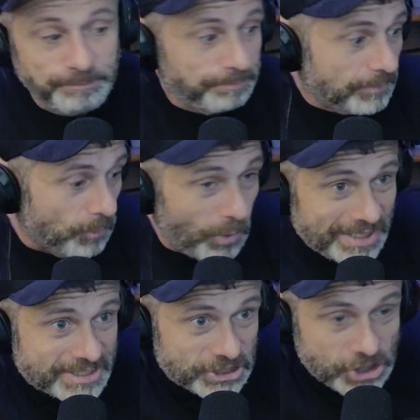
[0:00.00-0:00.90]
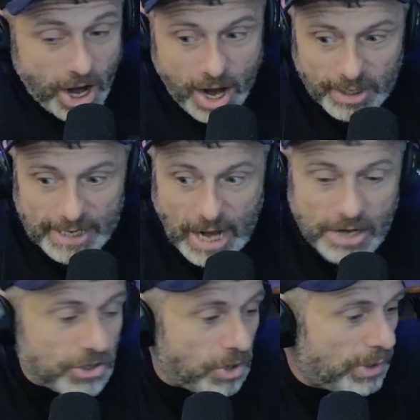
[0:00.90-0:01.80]
what's the talk? Like, I
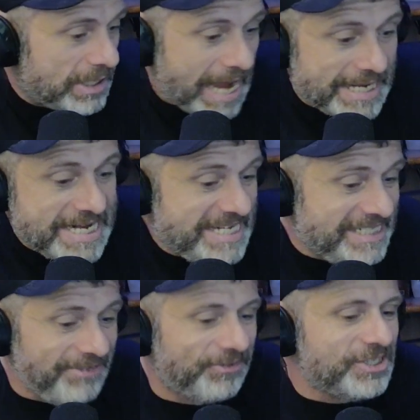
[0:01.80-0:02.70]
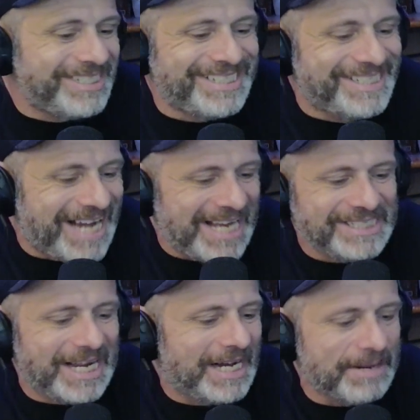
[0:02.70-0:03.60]
don't know what you got. Easy versus John.
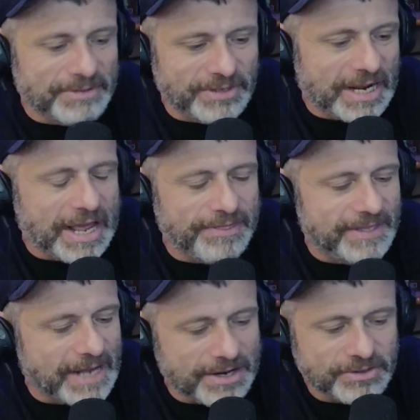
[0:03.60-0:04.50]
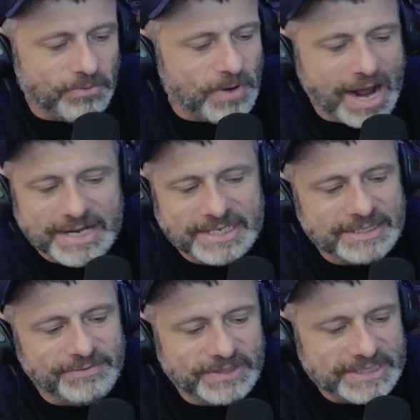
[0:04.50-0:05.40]
I don't know. I don't know why
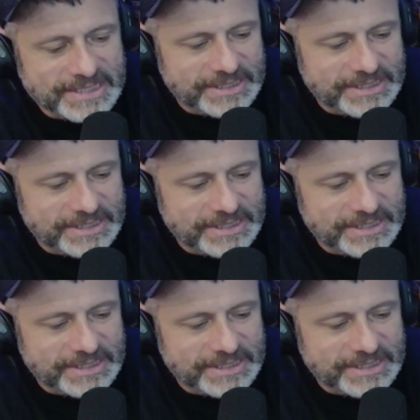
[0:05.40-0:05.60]
even Easy